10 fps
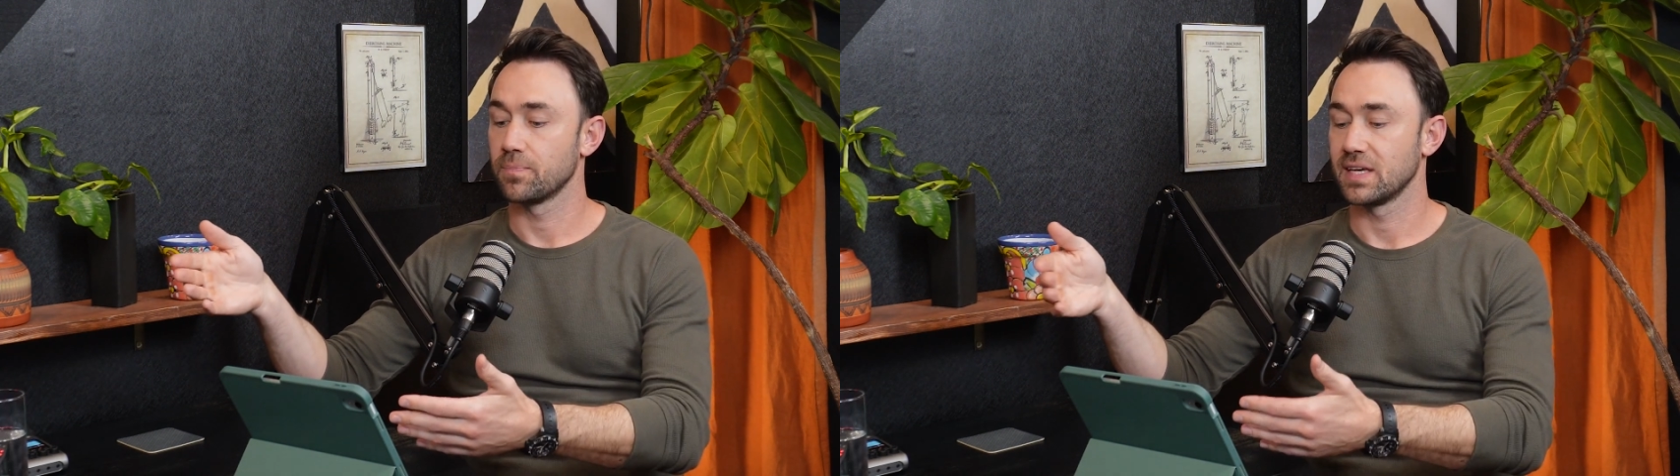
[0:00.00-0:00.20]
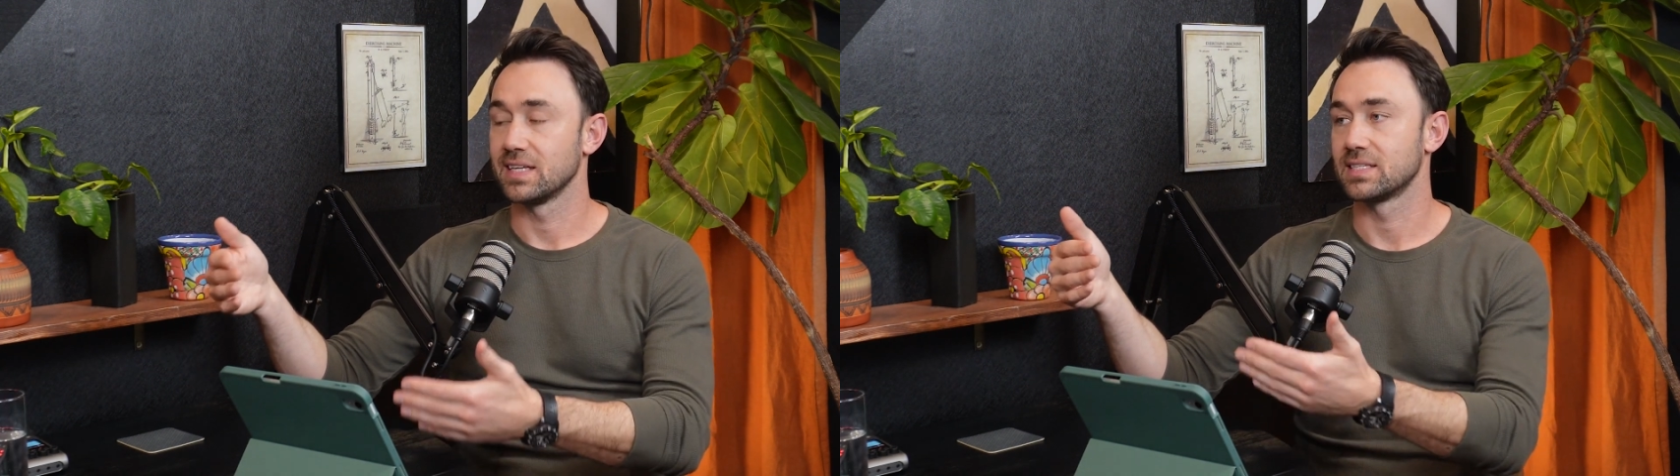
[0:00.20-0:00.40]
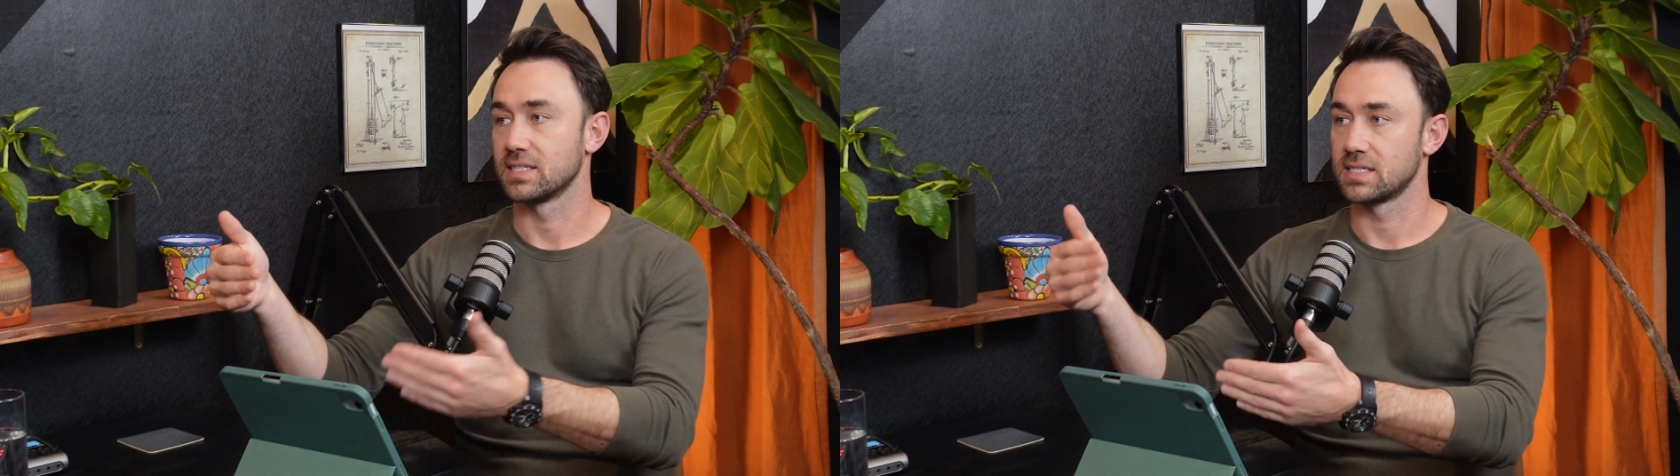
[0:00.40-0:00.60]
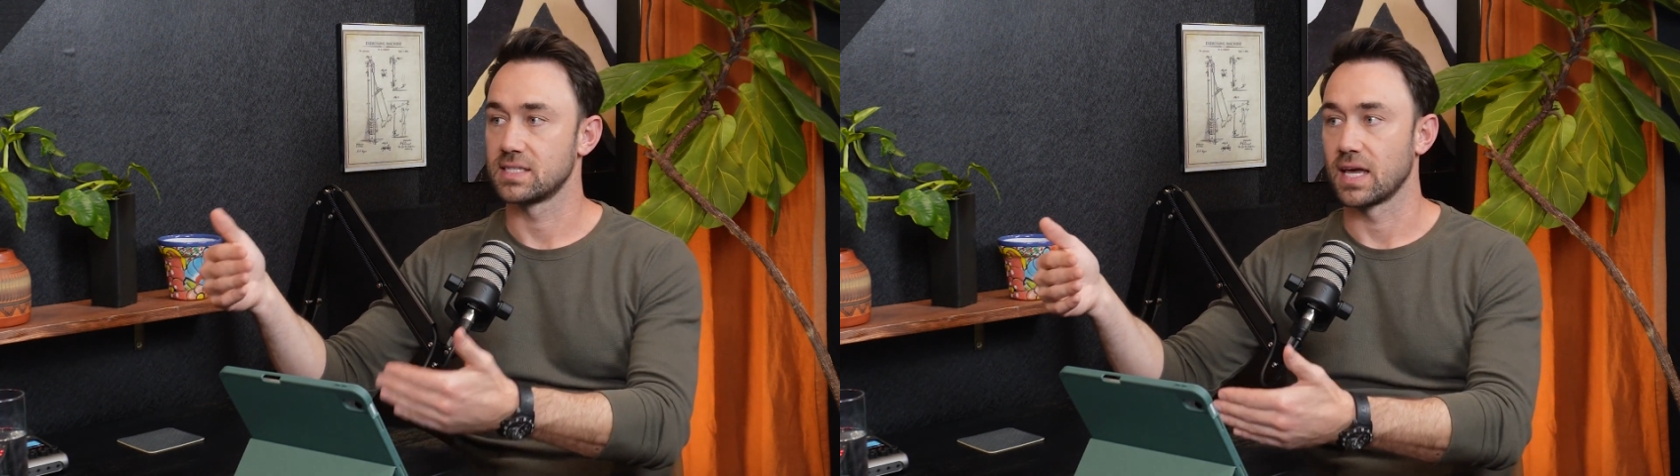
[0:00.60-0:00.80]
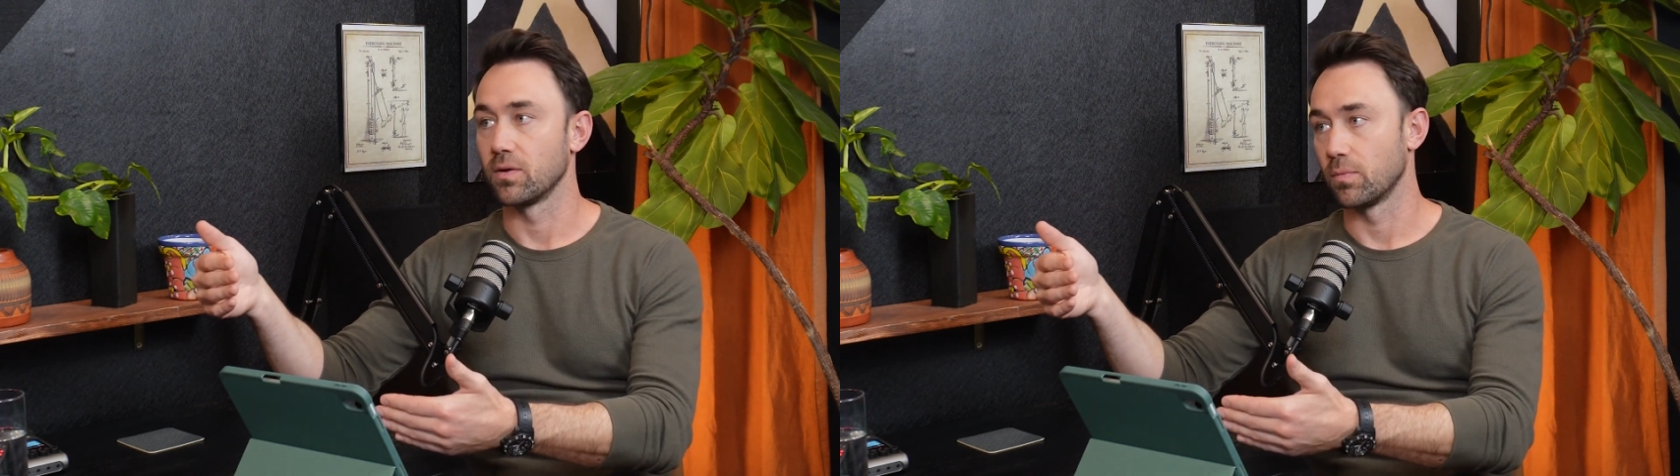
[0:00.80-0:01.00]
it's
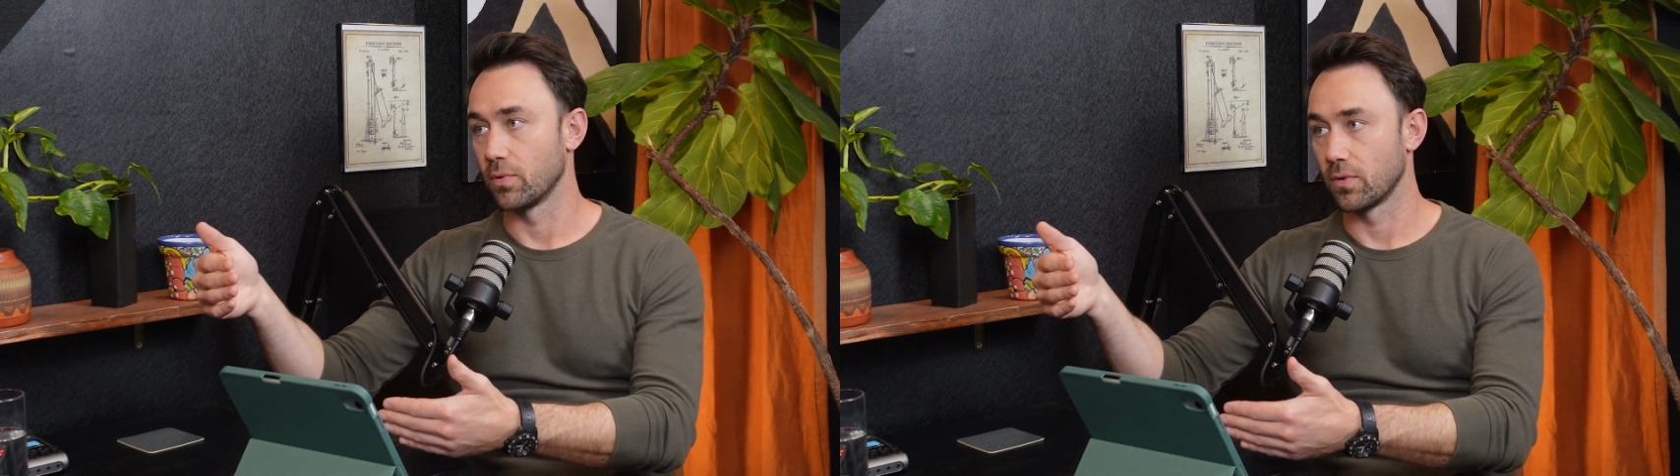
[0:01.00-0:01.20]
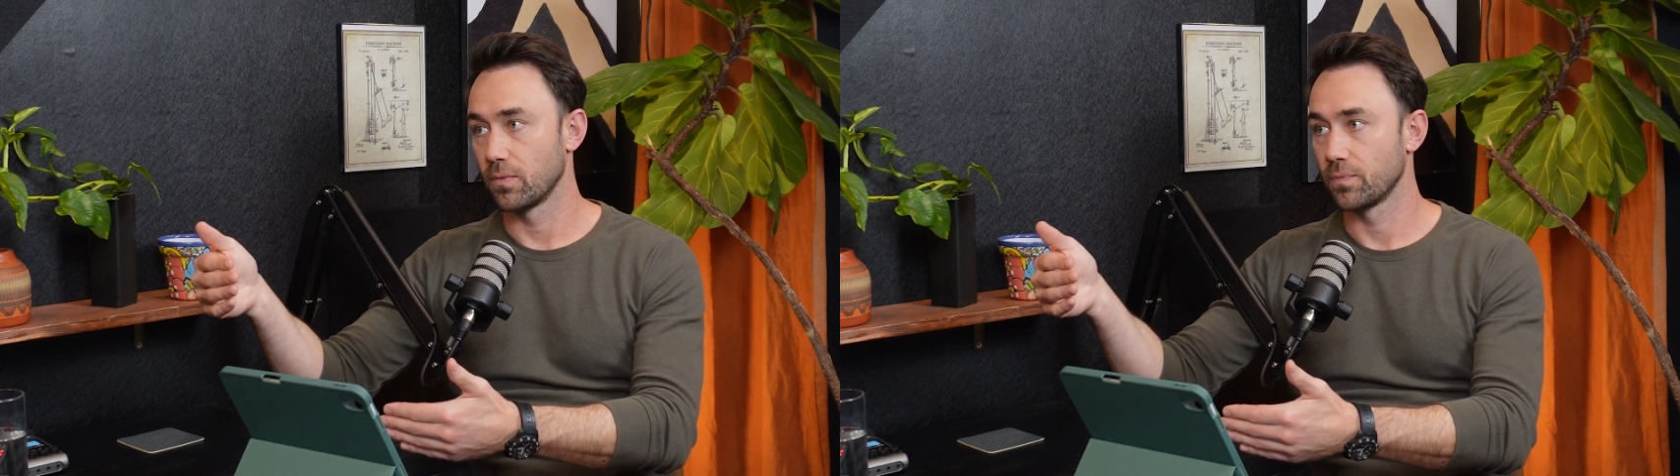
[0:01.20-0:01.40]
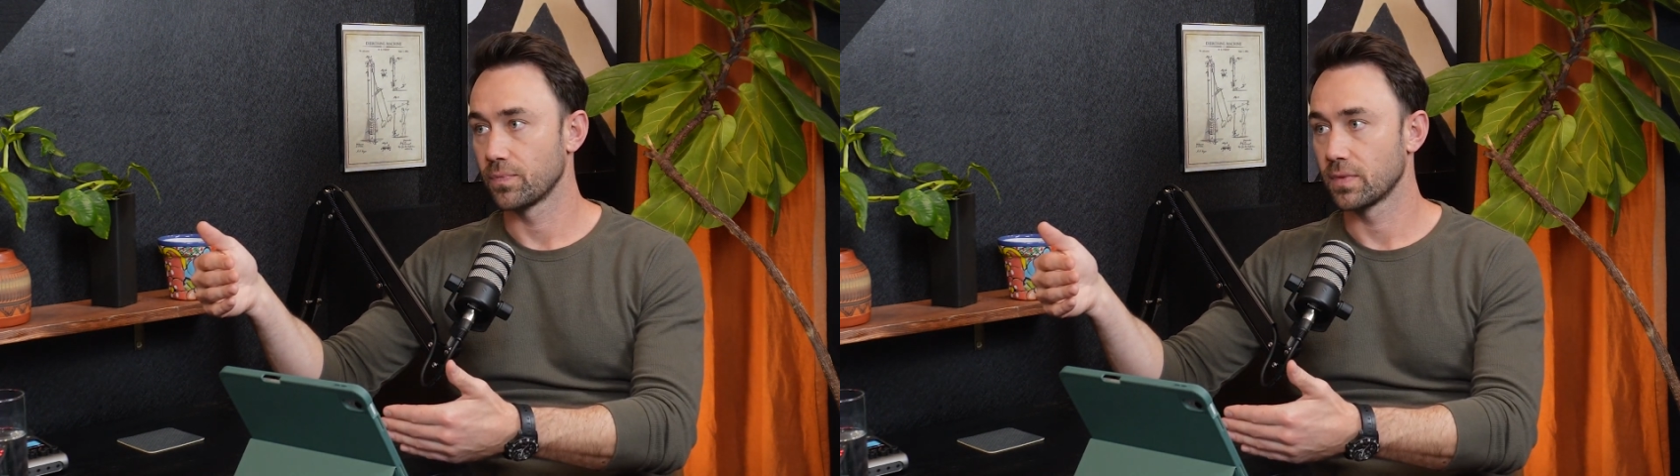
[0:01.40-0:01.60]
sustainable.